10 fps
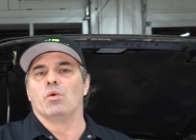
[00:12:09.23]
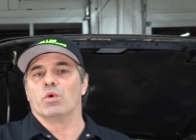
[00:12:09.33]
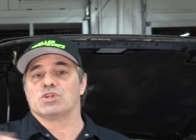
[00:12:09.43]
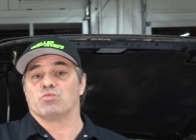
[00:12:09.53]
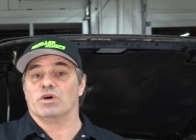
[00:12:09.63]

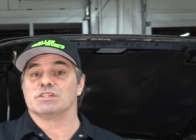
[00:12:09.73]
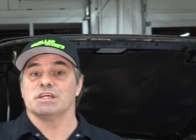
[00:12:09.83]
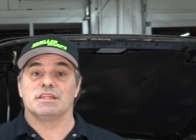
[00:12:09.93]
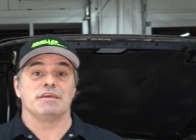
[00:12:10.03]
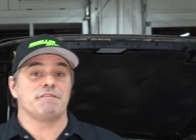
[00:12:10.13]
which was
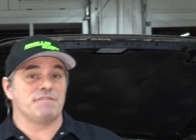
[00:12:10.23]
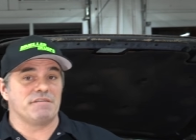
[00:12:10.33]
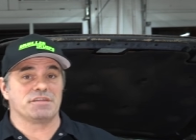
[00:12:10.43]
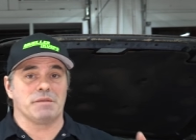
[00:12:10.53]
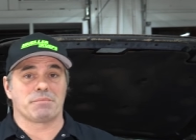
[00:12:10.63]
in the
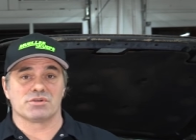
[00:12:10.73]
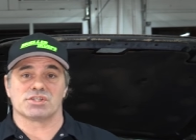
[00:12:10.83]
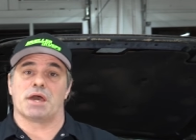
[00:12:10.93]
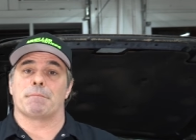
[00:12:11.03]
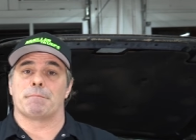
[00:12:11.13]

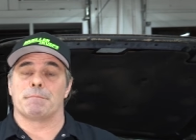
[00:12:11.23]
15%